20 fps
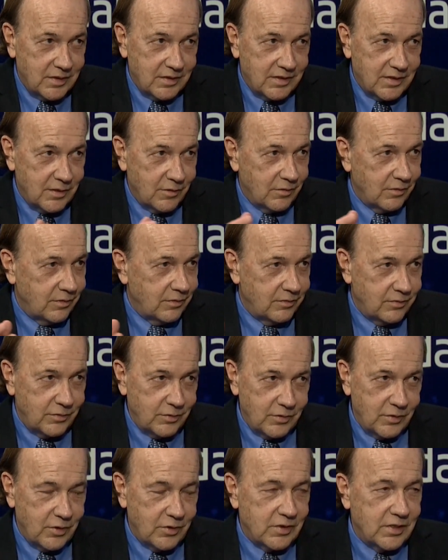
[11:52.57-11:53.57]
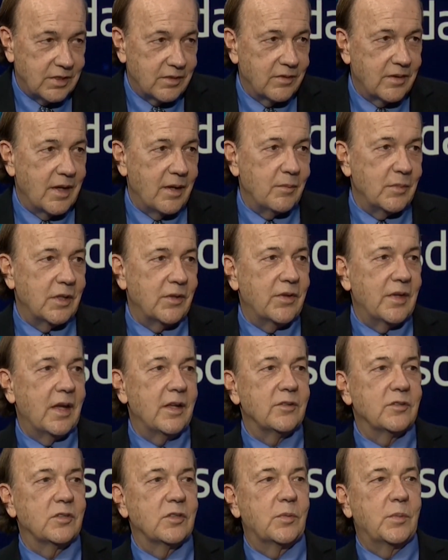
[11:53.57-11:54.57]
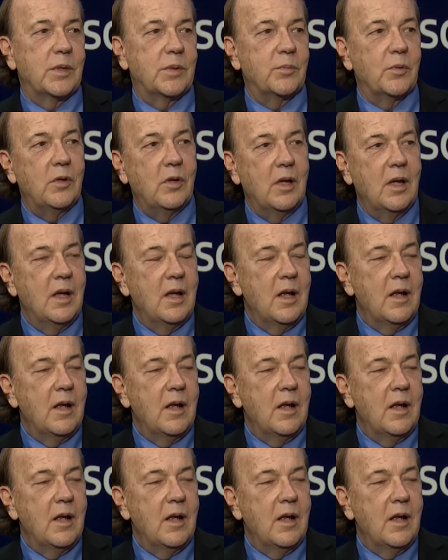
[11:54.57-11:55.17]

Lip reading: and kill who knows how many thousands of people,